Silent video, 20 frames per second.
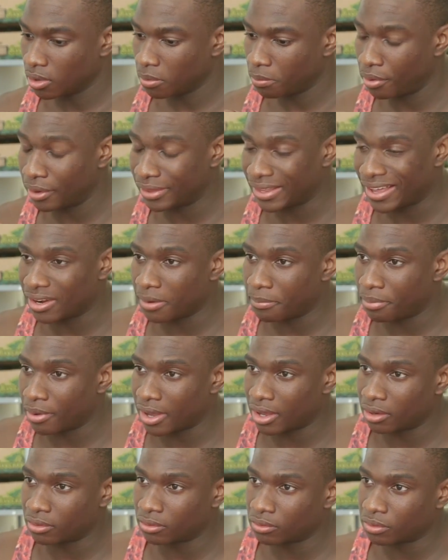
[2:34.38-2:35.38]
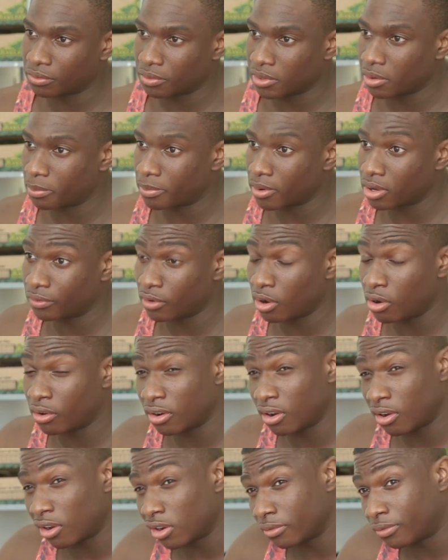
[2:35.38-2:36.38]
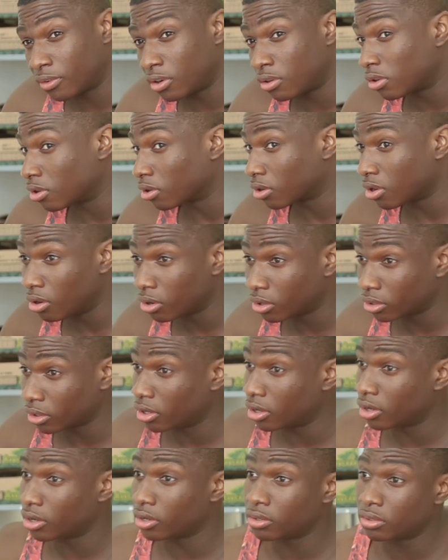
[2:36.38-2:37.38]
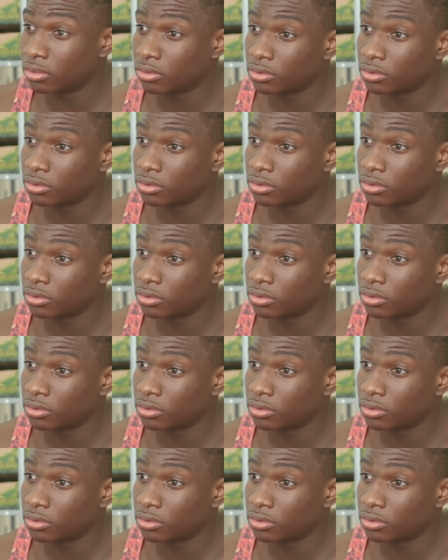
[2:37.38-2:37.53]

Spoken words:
Put that in the pan, a little bit of olive oil or coconut oil.